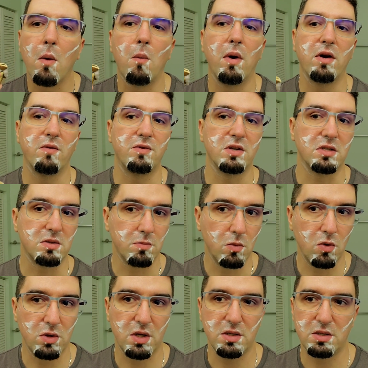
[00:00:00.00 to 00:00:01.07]
One of the
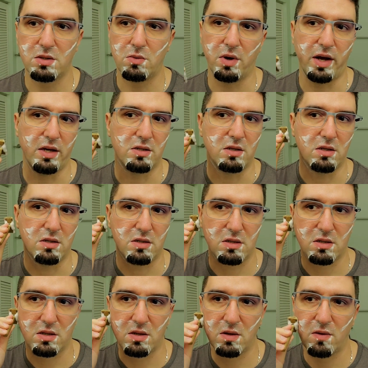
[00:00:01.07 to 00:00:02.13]
smoothest
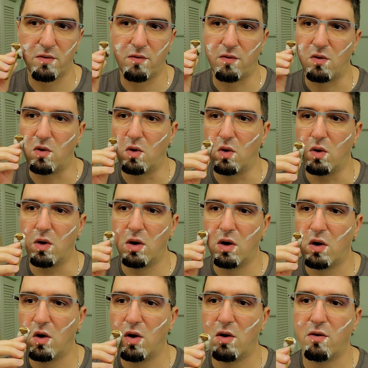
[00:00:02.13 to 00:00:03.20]
razors for
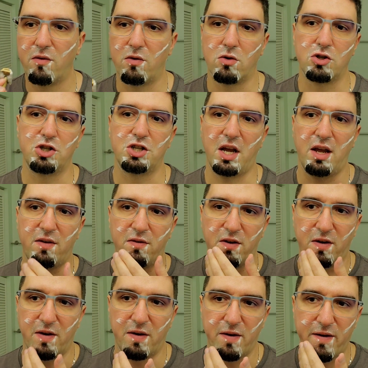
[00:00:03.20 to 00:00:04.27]

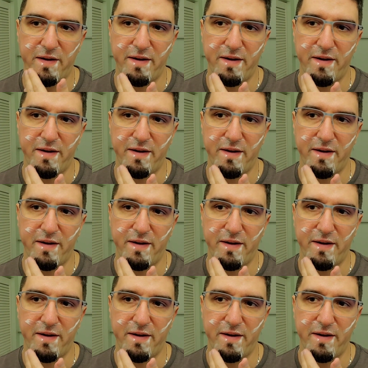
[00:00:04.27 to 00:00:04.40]
shaving,